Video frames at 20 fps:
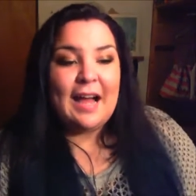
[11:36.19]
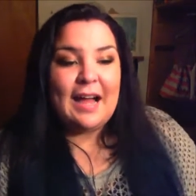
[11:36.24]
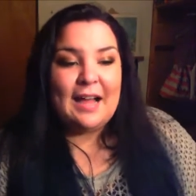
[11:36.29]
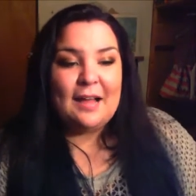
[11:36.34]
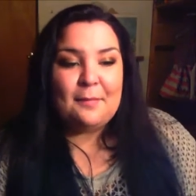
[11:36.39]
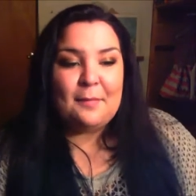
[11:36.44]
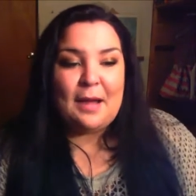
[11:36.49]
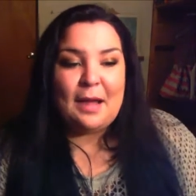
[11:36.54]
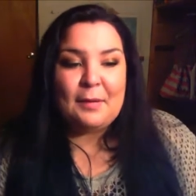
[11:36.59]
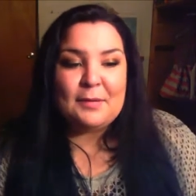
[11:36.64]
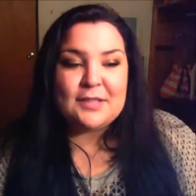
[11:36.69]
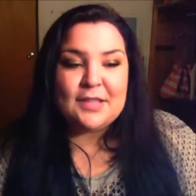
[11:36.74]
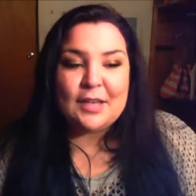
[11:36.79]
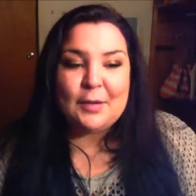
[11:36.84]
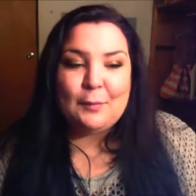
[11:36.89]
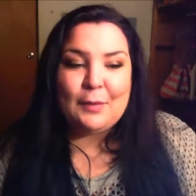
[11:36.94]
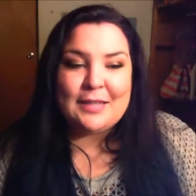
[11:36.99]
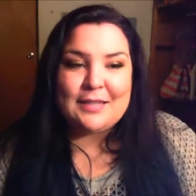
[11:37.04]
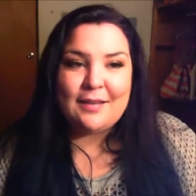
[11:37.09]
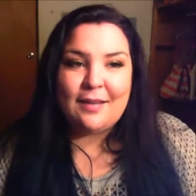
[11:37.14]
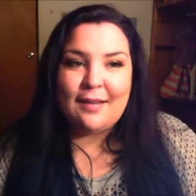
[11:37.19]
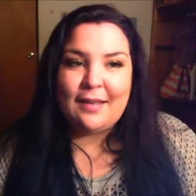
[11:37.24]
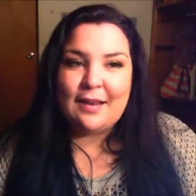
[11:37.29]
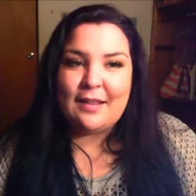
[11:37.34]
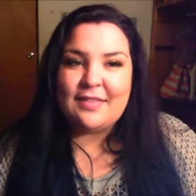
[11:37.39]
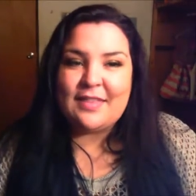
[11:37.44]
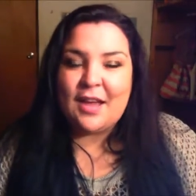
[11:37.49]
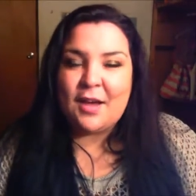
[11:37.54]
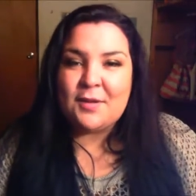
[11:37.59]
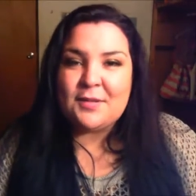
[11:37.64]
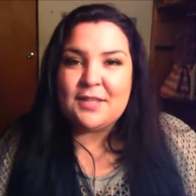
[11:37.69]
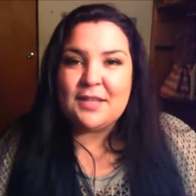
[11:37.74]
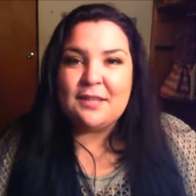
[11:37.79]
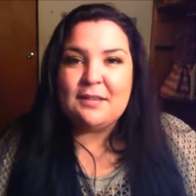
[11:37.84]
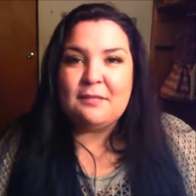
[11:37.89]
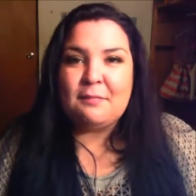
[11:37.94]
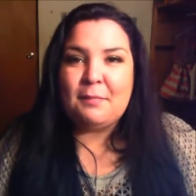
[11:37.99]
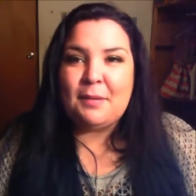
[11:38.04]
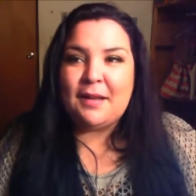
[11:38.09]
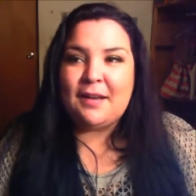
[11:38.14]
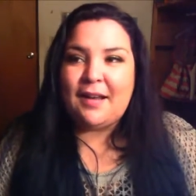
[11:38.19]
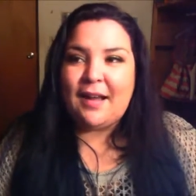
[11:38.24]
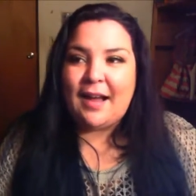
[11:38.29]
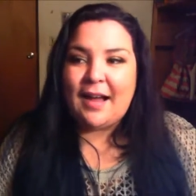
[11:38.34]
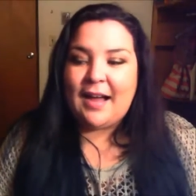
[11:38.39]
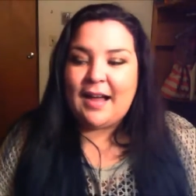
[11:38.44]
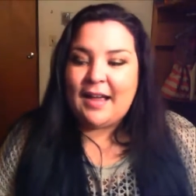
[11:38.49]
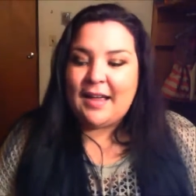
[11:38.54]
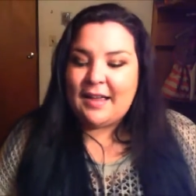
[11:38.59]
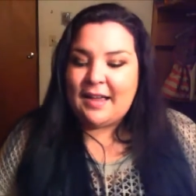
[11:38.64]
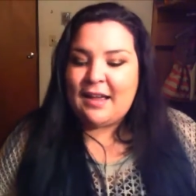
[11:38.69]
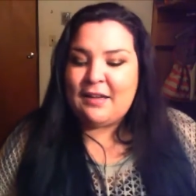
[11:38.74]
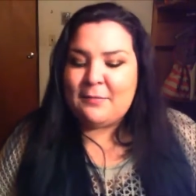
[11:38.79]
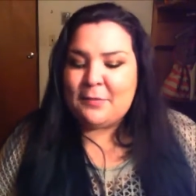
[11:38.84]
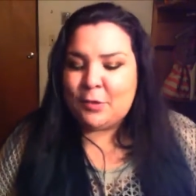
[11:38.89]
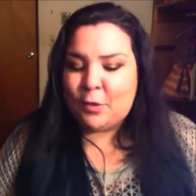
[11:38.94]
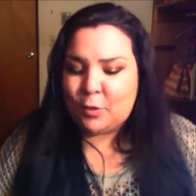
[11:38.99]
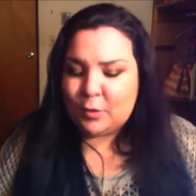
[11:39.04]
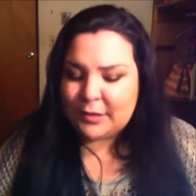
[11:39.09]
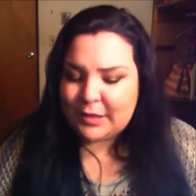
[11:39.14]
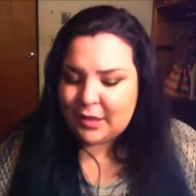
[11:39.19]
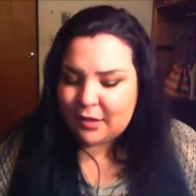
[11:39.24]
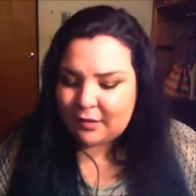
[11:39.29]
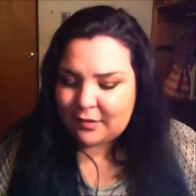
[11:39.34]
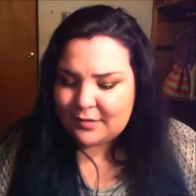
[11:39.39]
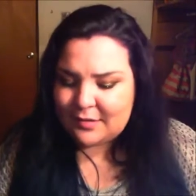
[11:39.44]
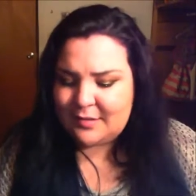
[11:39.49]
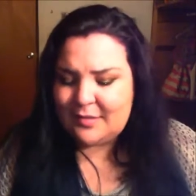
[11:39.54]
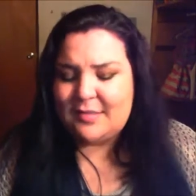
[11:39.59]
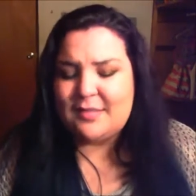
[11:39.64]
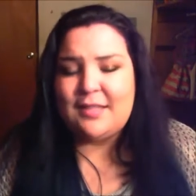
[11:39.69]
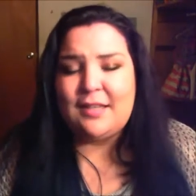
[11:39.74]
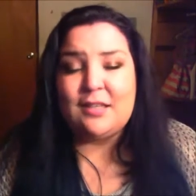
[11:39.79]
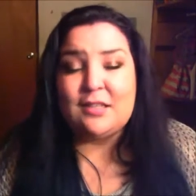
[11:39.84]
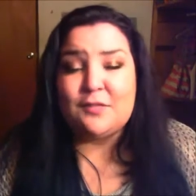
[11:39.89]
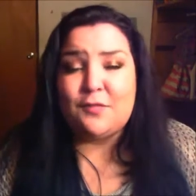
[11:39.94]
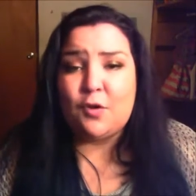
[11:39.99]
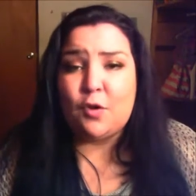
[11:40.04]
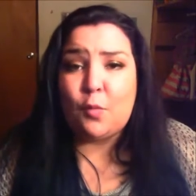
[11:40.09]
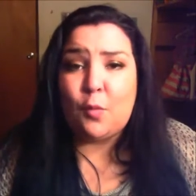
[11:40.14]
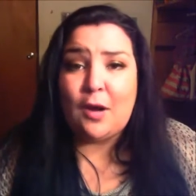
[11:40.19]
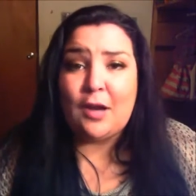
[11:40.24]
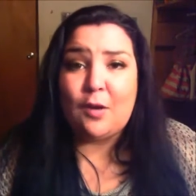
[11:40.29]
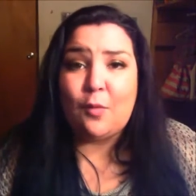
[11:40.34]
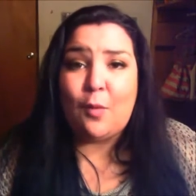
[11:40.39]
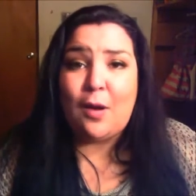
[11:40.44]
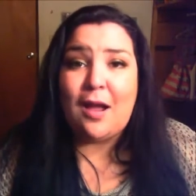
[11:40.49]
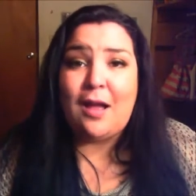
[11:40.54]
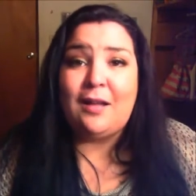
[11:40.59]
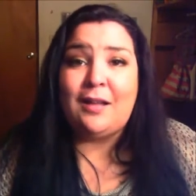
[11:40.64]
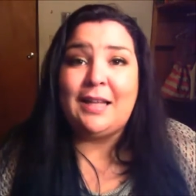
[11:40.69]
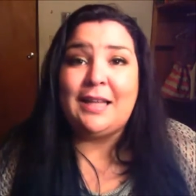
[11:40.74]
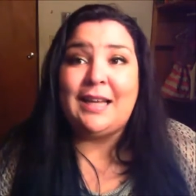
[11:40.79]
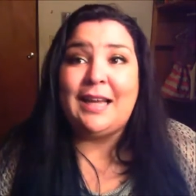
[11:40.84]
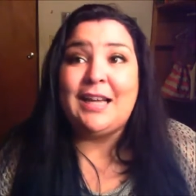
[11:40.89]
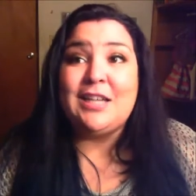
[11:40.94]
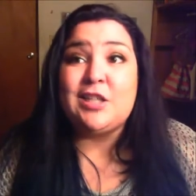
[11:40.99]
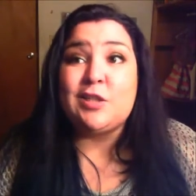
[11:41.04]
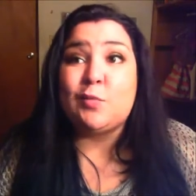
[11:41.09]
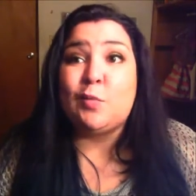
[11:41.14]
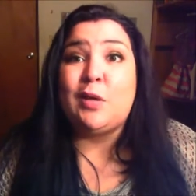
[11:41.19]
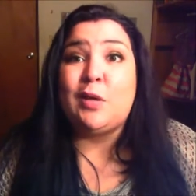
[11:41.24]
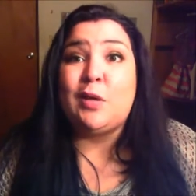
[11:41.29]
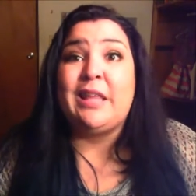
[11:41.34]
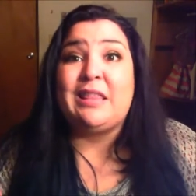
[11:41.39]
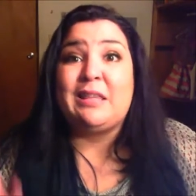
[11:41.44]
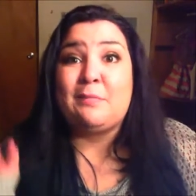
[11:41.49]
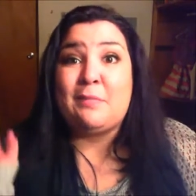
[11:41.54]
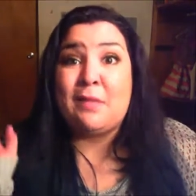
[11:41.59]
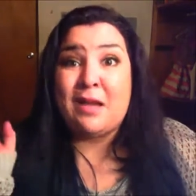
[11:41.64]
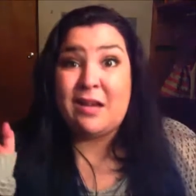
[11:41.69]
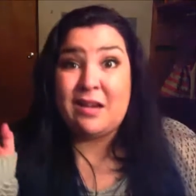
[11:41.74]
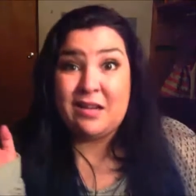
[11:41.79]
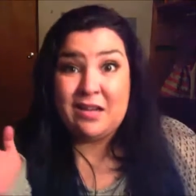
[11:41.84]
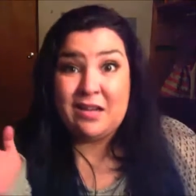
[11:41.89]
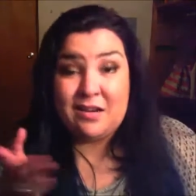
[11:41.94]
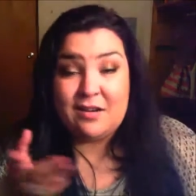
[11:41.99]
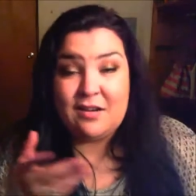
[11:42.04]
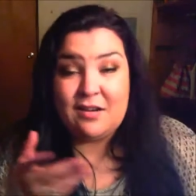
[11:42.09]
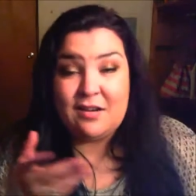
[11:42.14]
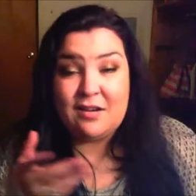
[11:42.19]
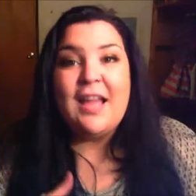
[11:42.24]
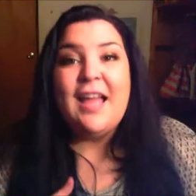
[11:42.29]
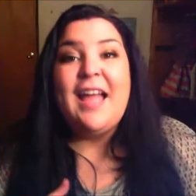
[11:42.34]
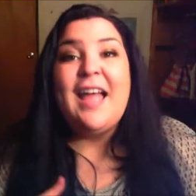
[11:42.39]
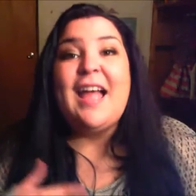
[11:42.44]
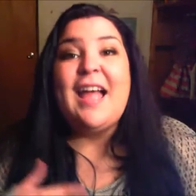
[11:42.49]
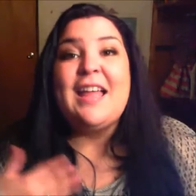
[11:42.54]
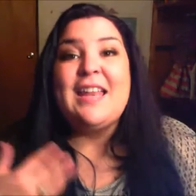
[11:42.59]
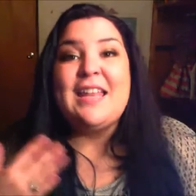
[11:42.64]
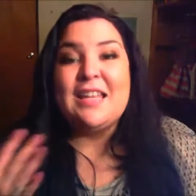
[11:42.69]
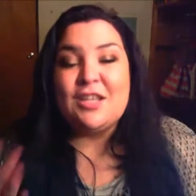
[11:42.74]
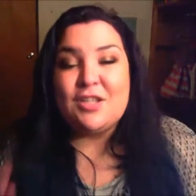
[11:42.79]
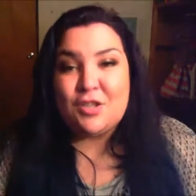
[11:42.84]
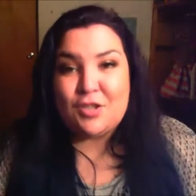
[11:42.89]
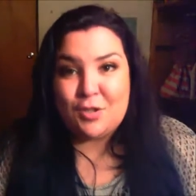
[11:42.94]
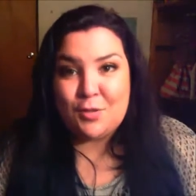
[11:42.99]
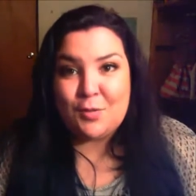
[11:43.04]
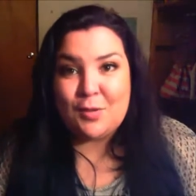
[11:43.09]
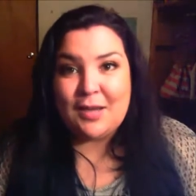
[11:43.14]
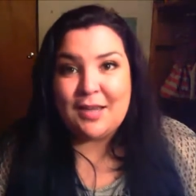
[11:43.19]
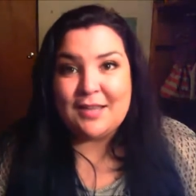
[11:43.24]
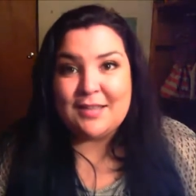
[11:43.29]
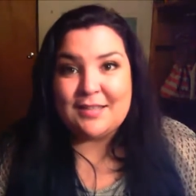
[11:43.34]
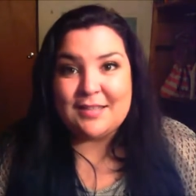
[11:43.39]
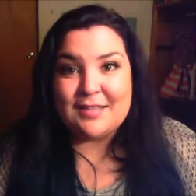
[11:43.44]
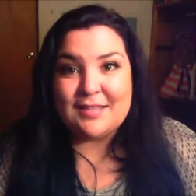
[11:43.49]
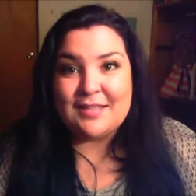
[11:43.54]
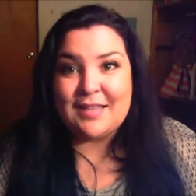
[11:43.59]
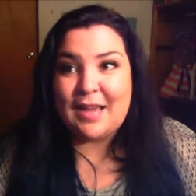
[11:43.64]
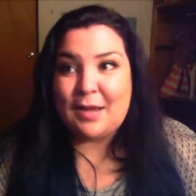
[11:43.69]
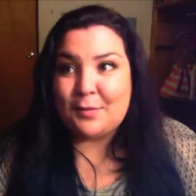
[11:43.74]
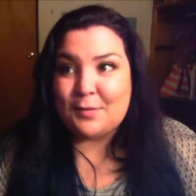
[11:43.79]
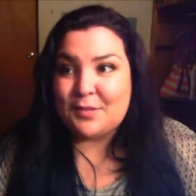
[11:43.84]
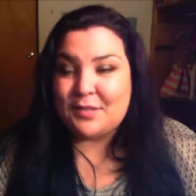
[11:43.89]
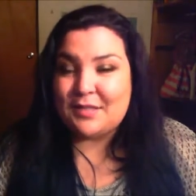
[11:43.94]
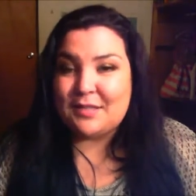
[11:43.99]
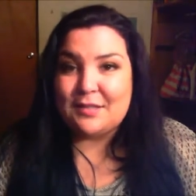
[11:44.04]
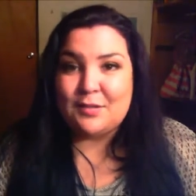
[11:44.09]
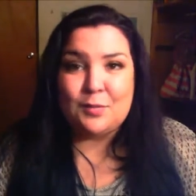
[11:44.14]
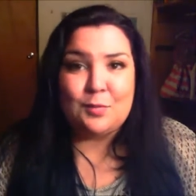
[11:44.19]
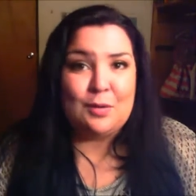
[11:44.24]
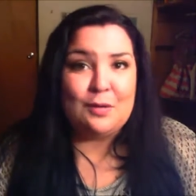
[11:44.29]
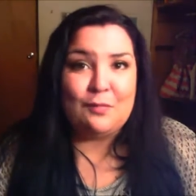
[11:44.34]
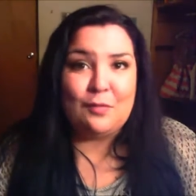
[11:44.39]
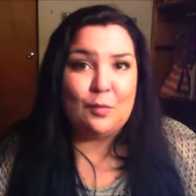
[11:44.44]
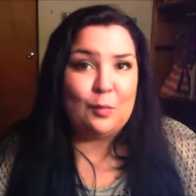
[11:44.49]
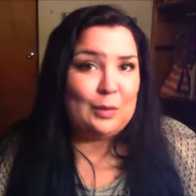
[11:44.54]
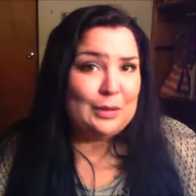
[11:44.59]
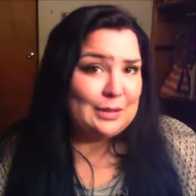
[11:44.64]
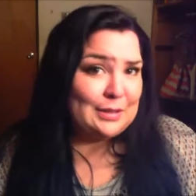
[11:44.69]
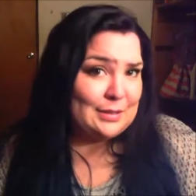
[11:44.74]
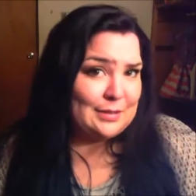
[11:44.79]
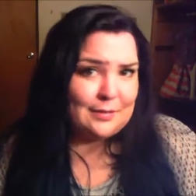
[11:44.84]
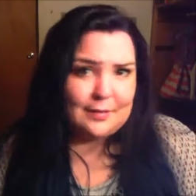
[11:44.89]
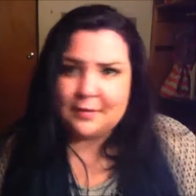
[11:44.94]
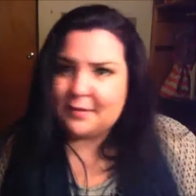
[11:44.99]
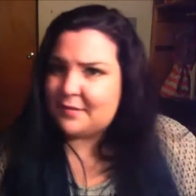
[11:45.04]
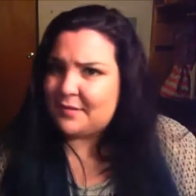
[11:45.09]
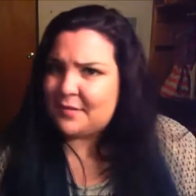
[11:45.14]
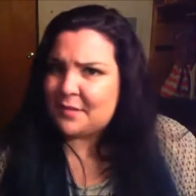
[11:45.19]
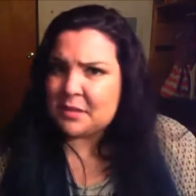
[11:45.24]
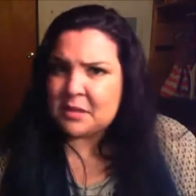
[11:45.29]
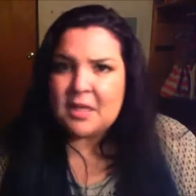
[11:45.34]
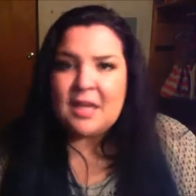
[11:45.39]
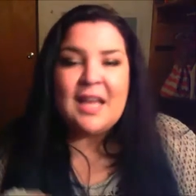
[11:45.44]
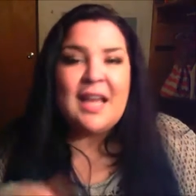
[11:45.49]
Um, I was going to wait till I hit a thousand, but I have been holding on to these things for quite a while, and I just want to get them out of here and into you guys' houses, whoever wins this.